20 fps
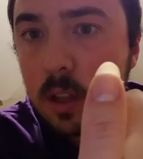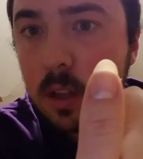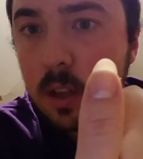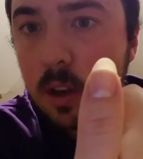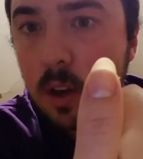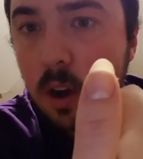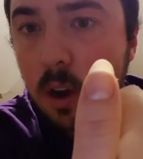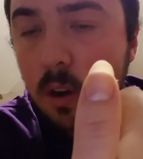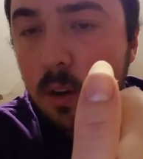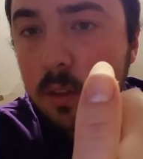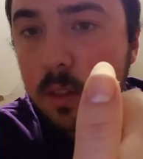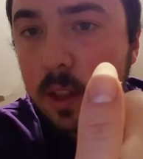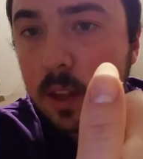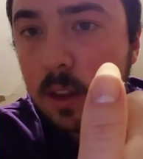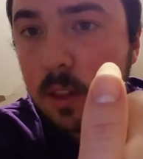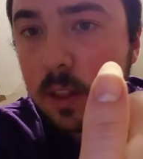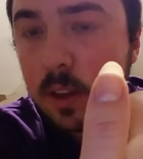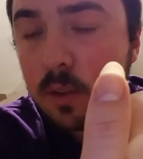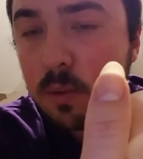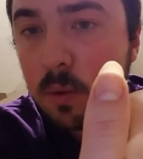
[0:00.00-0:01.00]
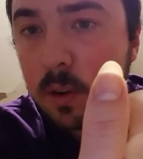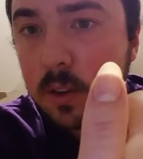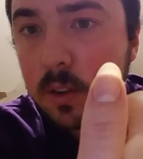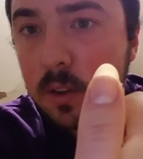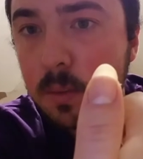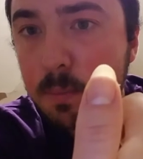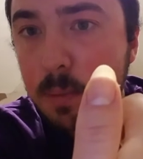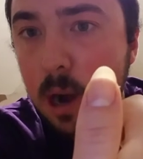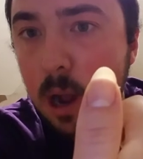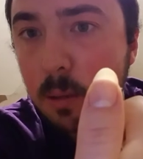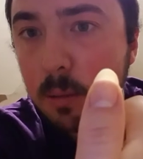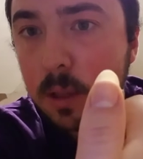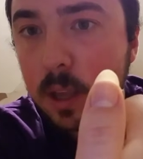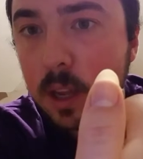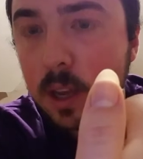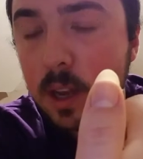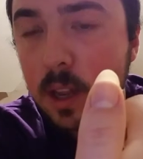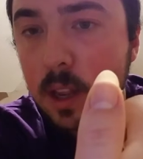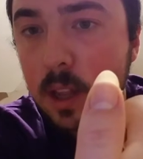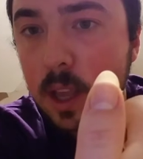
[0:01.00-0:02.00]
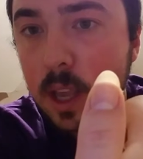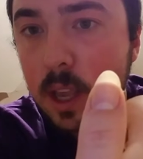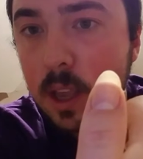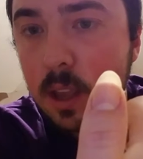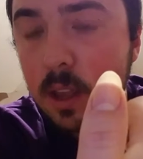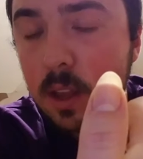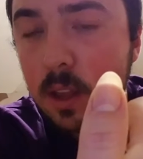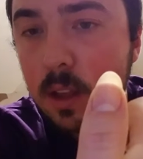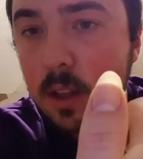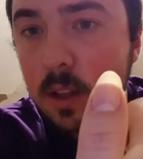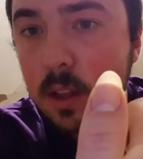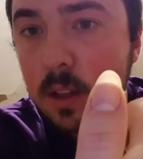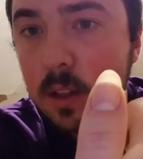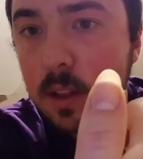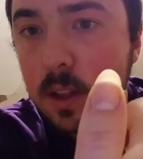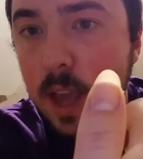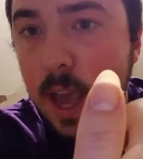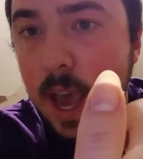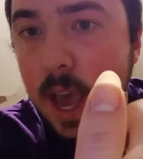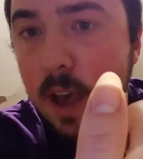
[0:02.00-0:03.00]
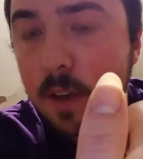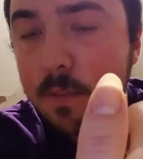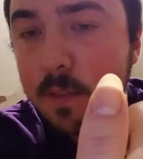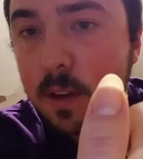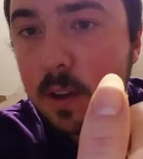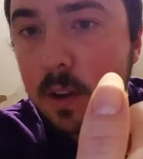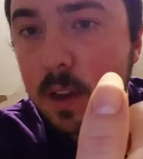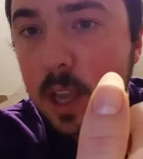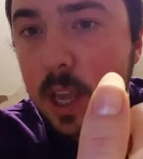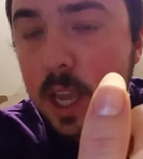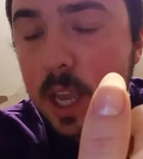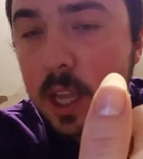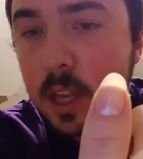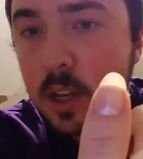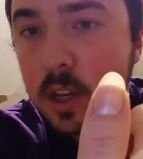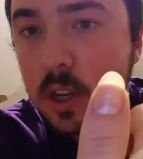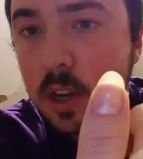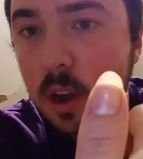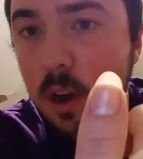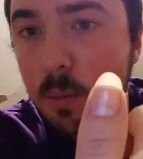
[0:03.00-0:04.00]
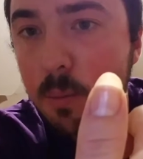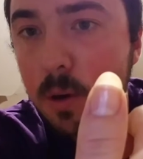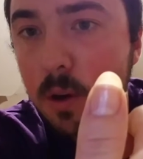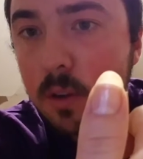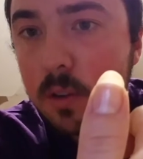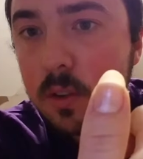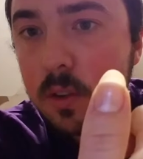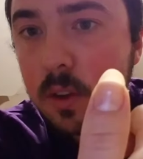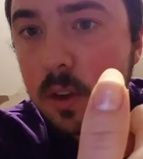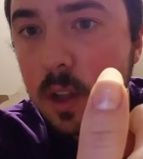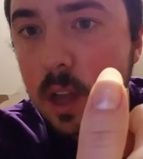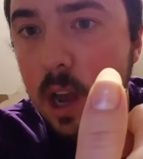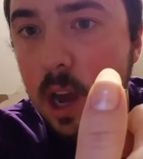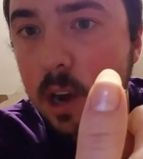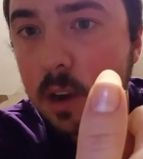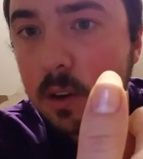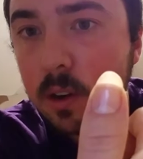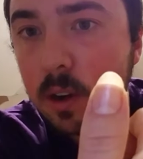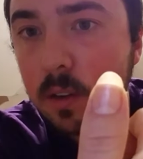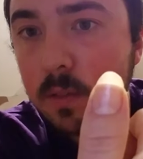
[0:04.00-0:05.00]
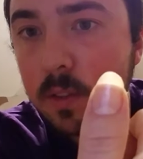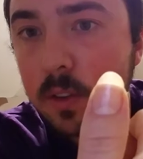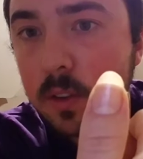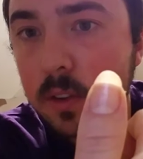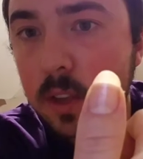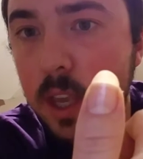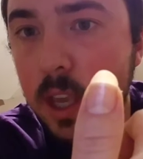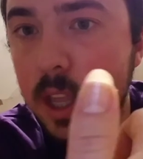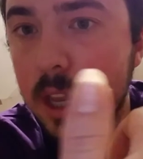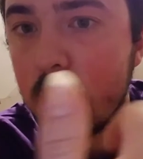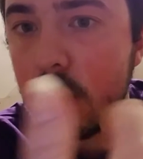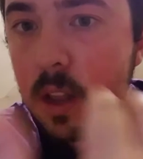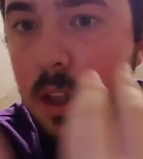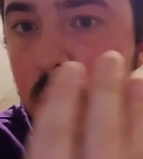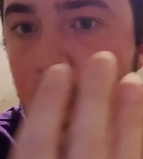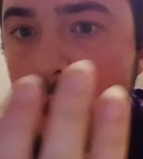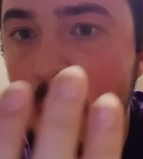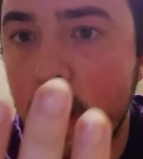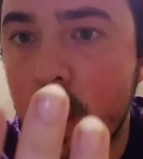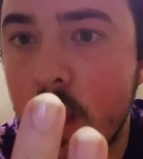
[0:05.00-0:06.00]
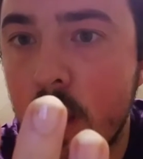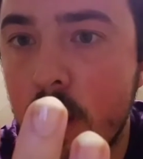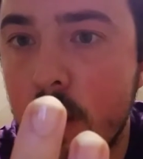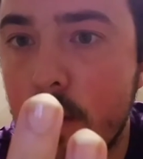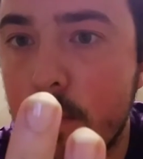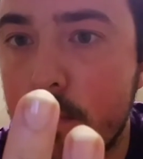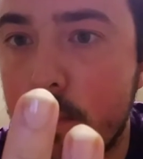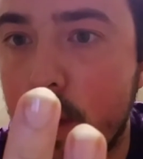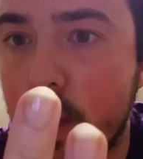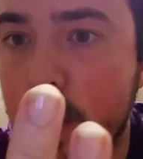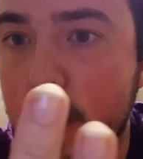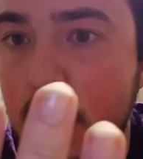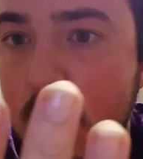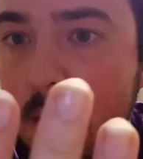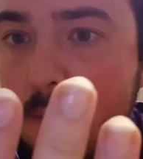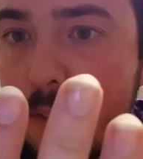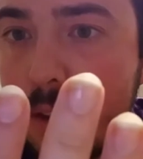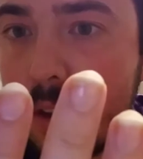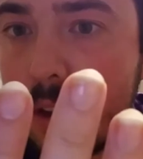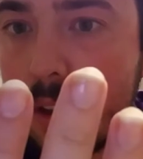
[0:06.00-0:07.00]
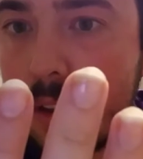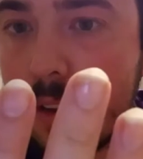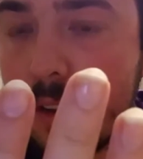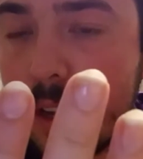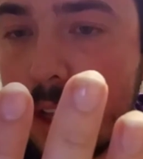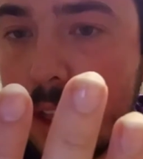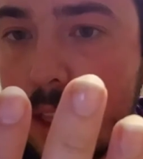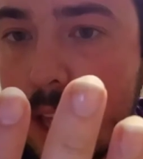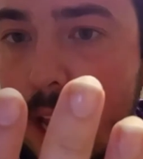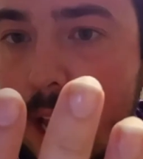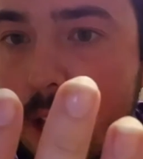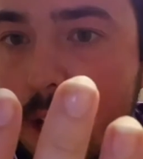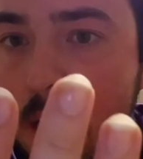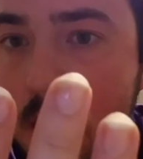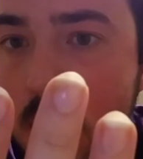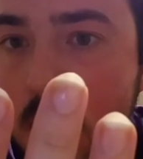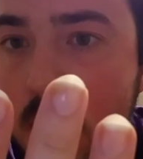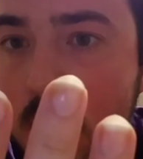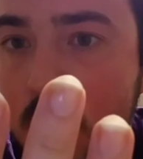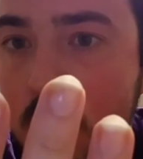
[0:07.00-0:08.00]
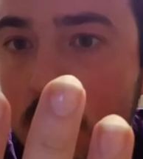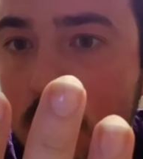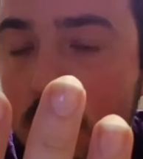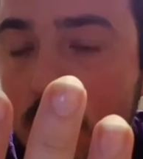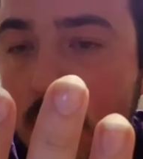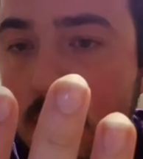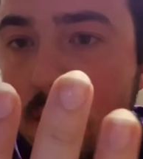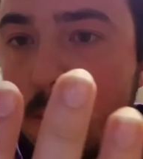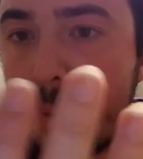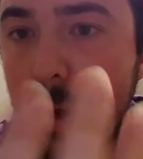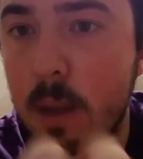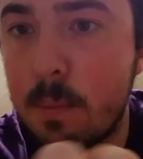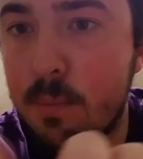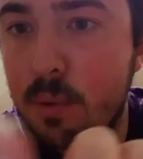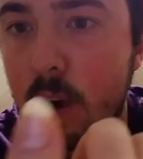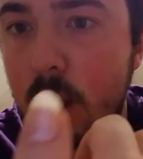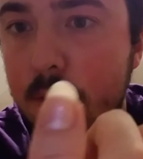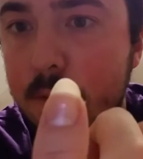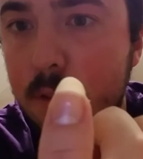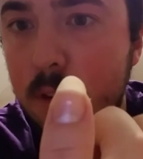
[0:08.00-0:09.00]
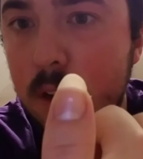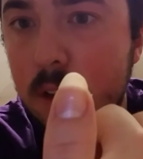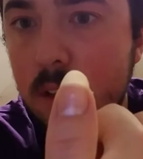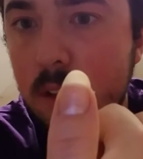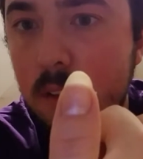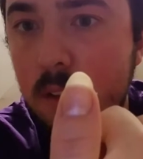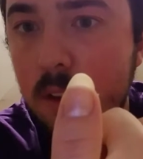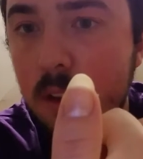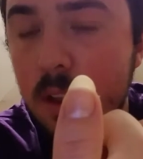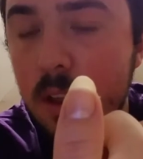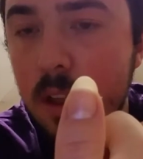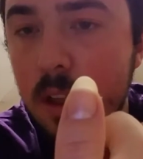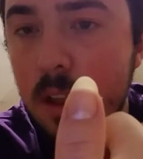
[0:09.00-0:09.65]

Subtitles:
this one's probably an half an inch almost out of the skin. But yeah, if you can see that, that's my preference.